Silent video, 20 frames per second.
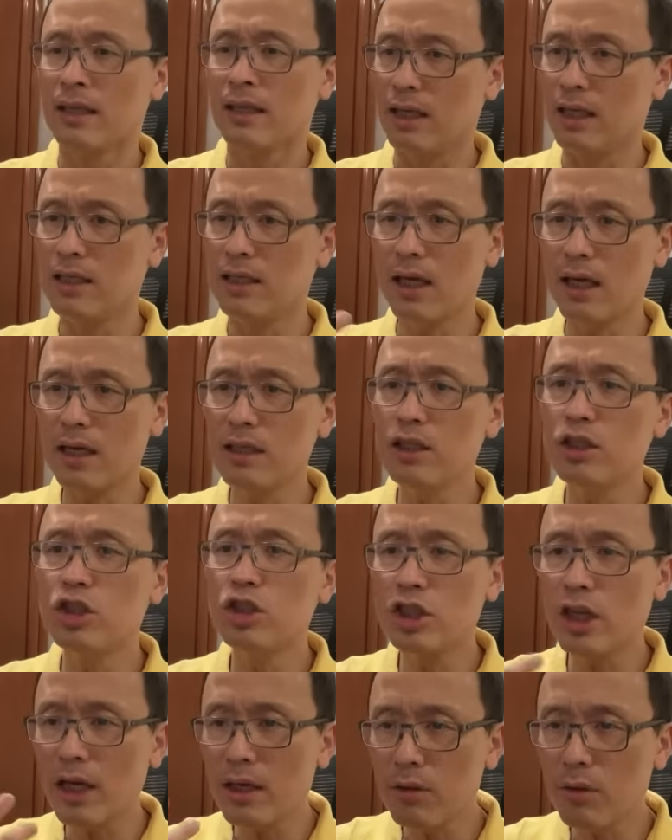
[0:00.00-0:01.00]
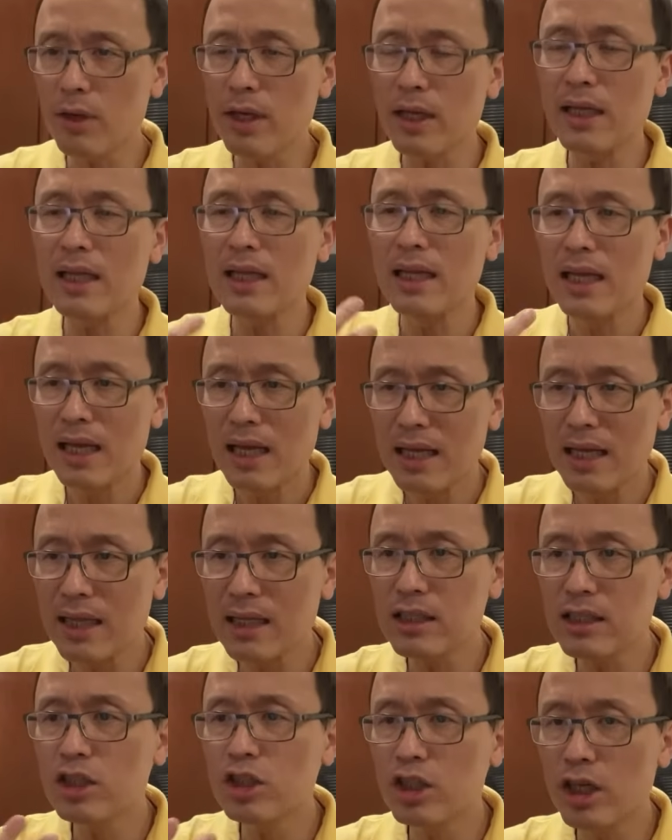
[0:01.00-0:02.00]
It doesn't generate
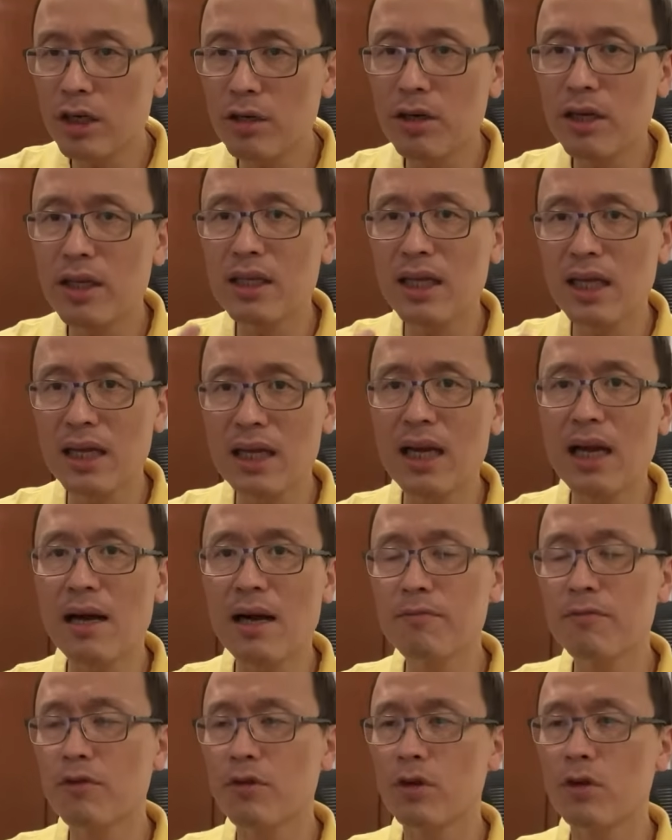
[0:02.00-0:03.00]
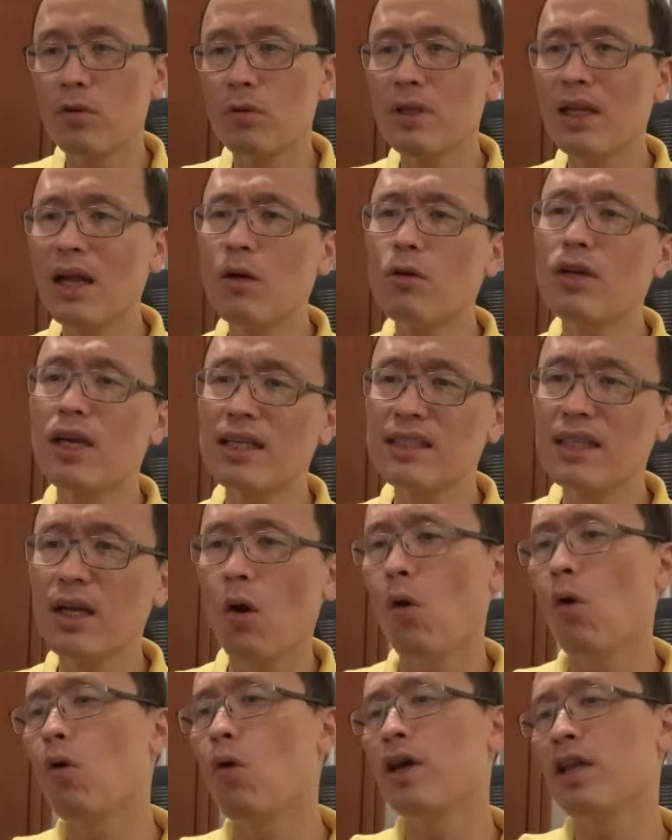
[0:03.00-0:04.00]
income for you. Now you can say,
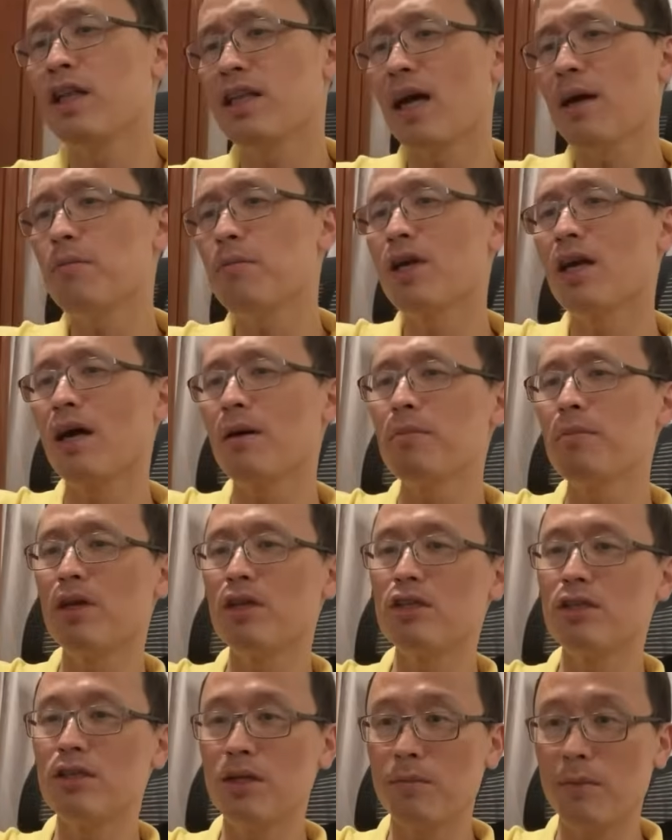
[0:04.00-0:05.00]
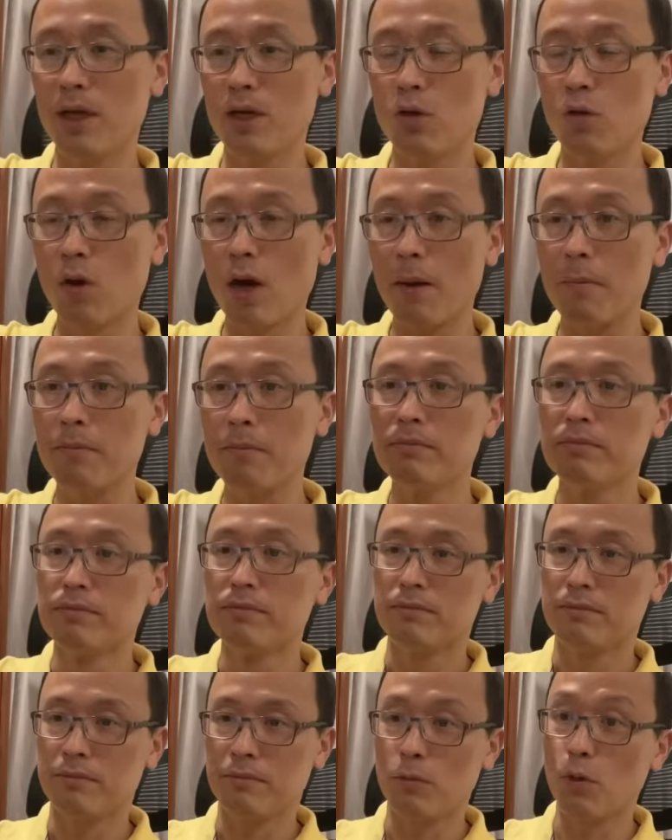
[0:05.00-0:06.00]
oh, in time to come it may go up,
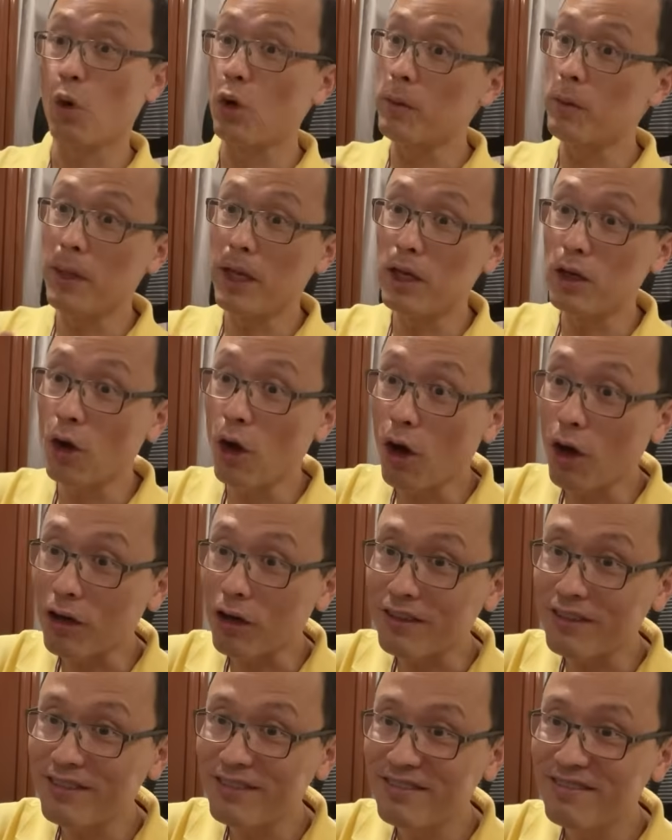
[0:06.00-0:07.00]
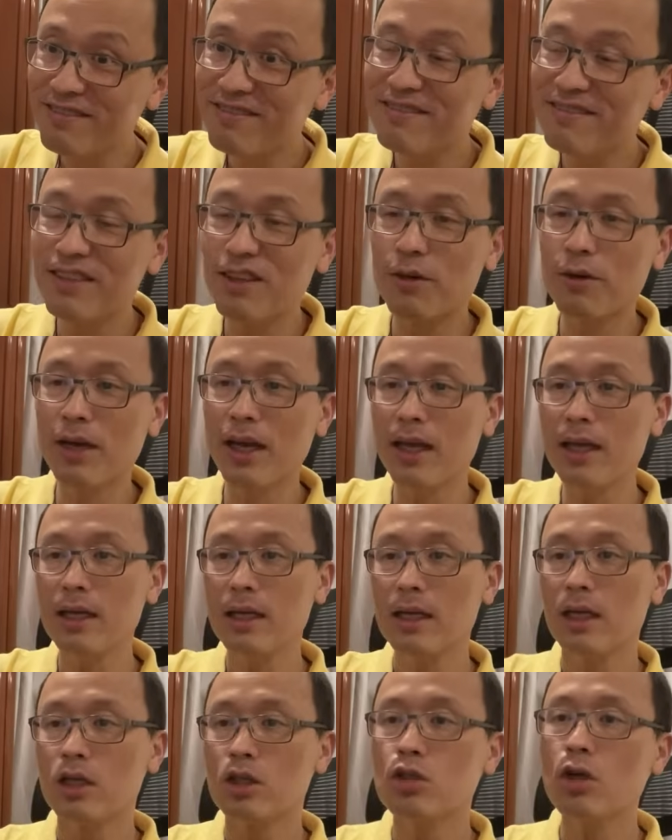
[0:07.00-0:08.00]
or it may not. Okay?
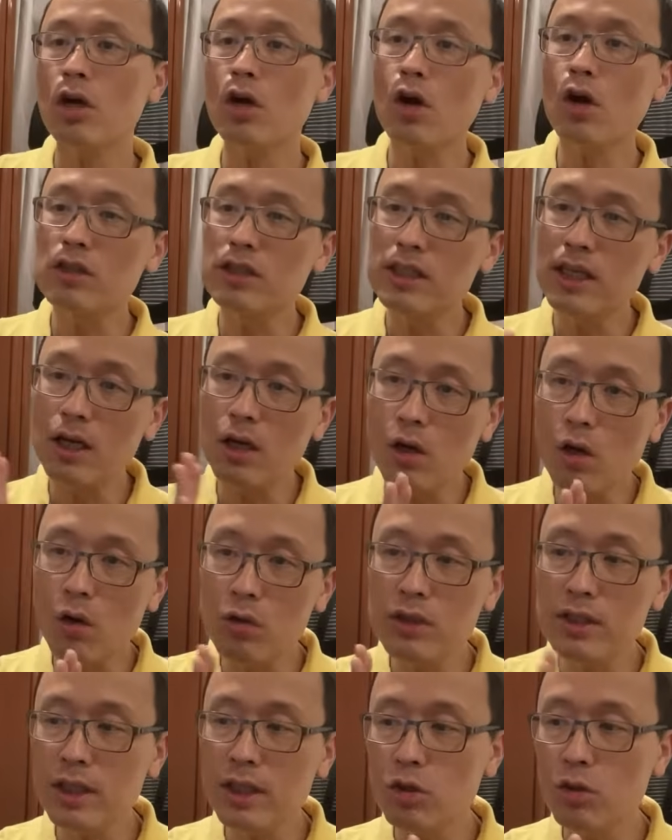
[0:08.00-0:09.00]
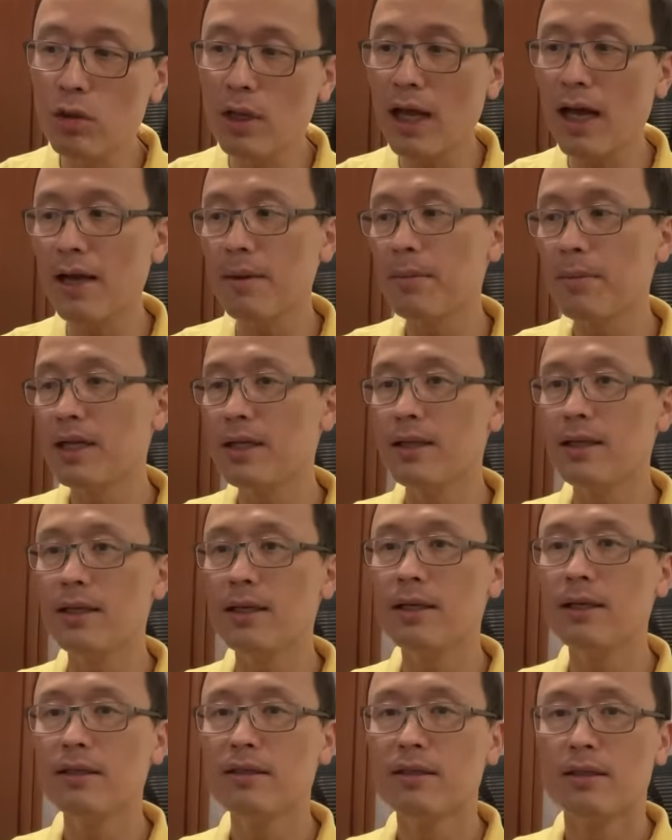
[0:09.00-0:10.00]
So I consider closer to liability.